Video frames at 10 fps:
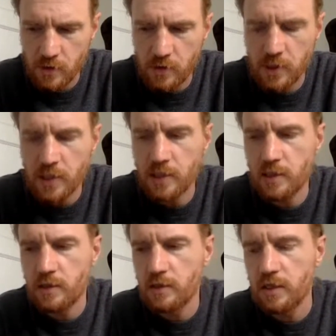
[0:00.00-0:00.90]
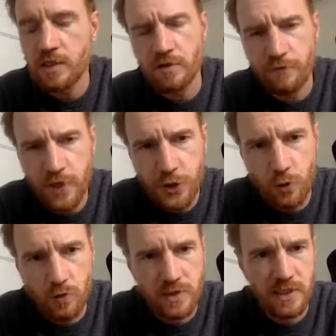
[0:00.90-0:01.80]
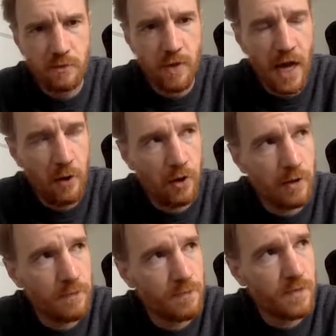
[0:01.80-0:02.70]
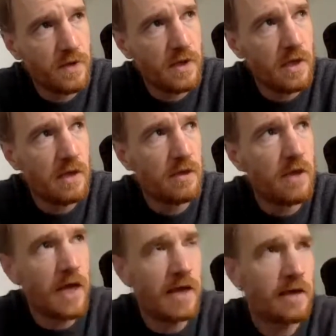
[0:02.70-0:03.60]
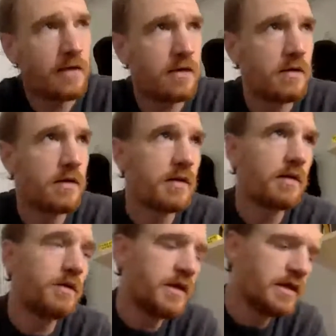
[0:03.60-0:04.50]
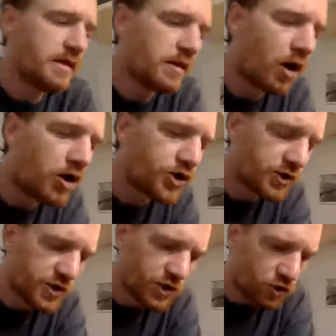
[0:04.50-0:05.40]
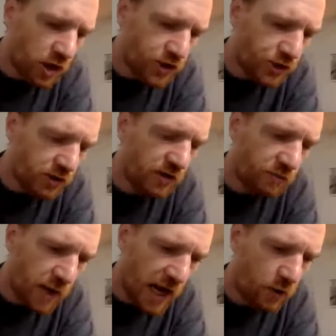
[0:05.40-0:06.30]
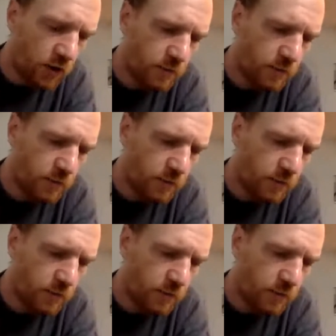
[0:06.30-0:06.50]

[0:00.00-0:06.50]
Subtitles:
the individuals in power than the larger structure of power.